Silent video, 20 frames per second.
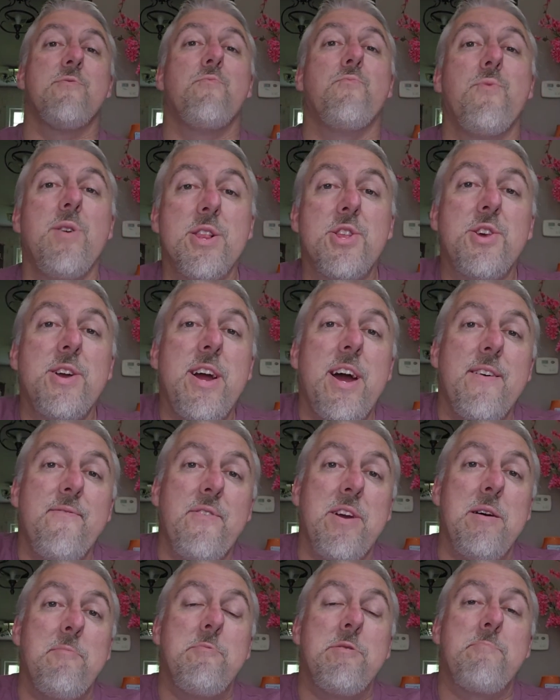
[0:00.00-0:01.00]
what you
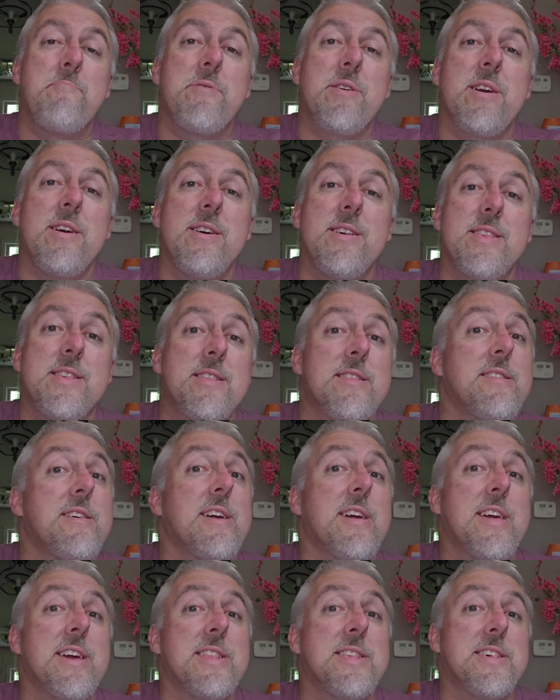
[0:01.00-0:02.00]
have coming, because
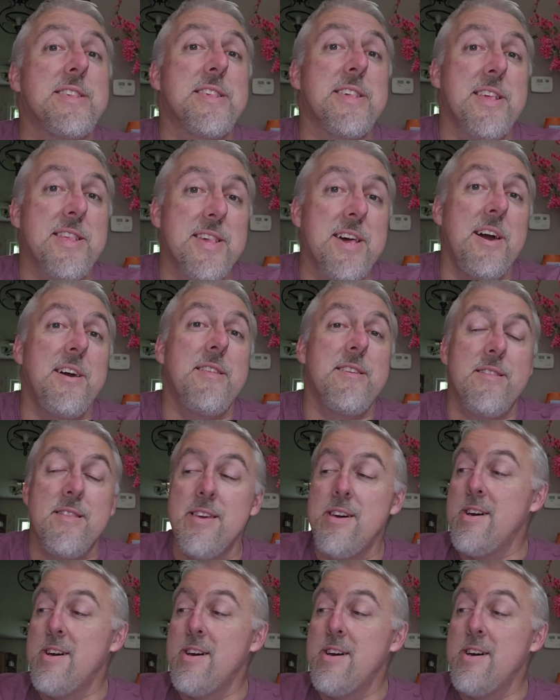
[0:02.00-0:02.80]
it gets us excited.